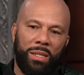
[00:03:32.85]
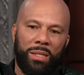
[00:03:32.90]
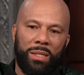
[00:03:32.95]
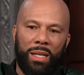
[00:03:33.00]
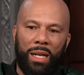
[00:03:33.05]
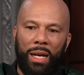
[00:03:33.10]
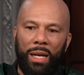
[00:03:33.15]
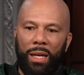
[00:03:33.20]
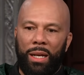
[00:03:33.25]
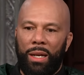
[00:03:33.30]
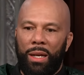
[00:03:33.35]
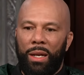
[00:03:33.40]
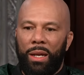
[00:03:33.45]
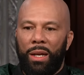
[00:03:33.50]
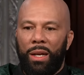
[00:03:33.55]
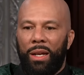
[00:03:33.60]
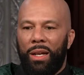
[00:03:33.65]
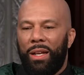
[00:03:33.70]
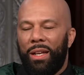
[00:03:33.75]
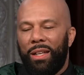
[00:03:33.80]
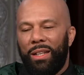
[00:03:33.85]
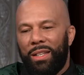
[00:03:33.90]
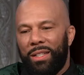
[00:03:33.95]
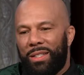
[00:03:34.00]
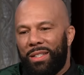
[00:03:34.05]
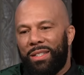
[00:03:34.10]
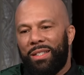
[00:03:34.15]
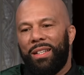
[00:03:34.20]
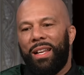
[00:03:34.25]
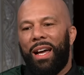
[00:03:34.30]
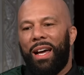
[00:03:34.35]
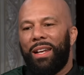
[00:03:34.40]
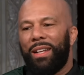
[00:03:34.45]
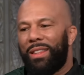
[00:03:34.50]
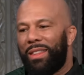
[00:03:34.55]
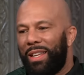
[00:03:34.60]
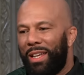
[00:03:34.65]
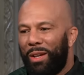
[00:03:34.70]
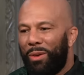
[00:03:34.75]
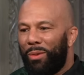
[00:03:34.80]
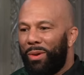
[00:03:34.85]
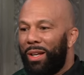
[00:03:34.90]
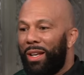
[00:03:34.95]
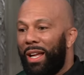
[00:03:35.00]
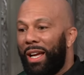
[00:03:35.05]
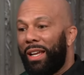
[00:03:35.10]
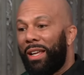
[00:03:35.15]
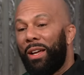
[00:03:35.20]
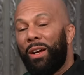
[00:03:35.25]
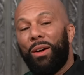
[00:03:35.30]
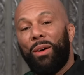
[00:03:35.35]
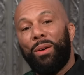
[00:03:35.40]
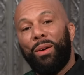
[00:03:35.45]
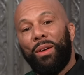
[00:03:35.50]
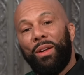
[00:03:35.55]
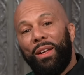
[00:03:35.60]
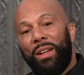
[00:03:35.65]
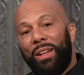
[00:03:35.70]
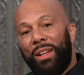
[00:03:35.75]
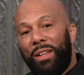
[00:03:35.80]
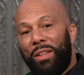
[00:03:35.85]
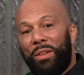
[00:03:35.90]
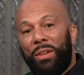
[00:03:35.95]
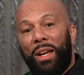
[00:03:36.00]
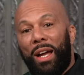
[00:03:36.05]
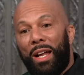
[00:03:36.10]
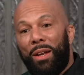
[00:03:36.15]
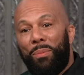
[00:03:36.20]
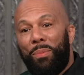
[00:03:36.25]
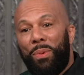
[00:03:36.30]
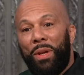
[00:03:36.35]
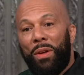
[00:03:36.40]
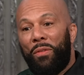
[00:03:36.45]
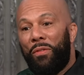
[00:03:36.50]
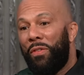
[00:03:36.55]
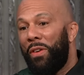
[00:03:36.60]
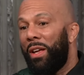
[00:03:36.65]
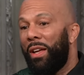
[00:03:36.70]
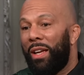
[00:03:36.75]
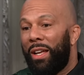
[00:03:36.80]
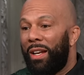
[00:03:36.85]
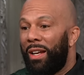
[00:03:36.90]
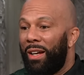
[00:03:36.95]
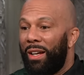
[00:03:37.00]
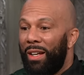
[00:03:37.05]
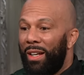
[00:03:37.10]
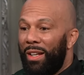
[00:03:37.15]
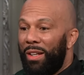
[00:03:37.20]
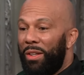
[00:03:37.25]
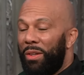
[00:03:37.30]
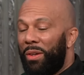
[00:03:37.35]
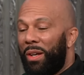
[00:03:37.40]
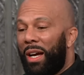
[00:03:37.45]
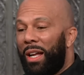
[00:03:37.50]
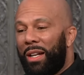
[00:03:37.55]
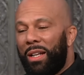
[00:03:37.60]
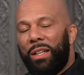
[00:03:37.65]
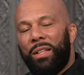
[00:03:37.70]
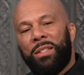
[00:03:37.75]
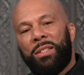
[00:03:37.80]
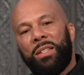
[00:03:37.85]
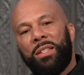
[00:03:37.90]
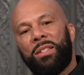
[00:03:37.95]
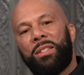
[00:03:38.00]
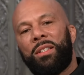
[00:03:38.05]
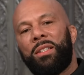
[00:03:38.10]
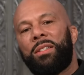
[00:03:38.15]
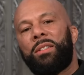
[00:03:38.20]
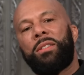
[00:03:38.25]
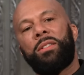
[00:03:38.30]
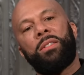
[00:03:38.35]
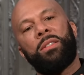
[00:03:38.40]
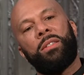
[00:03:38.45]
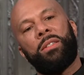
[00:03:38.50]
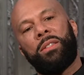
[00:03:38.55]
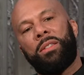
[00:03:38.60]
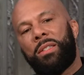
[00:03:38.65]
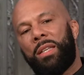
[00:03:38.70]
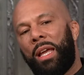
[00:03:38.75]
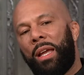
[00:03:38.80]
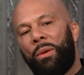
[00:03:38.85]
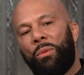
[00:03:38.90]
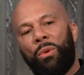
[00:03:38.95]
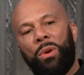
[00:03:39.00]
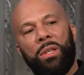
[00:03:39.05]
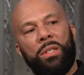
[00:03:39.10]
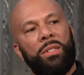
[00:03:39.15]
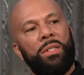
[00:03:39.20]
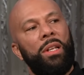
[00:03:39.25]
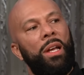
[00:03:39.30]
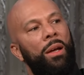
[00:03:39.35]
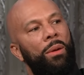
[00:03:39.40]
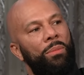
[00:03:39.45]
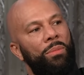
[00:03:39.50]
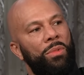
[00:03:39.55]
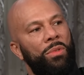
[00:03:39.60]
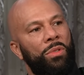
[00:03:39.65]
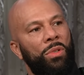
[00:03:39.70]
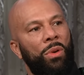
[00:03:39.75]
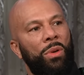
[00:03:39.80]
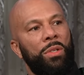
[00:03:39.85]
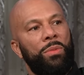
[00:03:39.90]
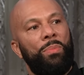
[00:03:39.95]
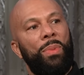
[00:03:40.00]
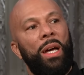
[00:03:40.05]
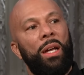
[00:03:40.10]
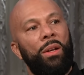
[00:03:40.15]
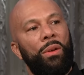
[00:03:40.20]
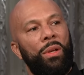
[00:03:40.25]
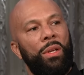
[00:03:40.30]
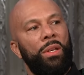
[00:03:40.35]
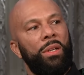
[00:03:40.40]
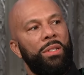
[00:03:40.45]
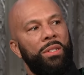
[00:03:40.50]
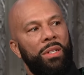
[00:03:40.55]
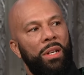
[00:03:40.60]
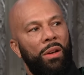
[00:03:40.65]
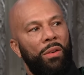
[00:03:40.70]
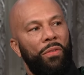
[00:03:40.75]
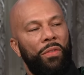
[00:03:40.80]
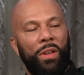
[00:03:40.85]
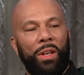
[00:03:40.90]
It's like this is not a thing where like, yo, you gotta be a vegan uh, you gotta it's just just take one step towards bettering yourself.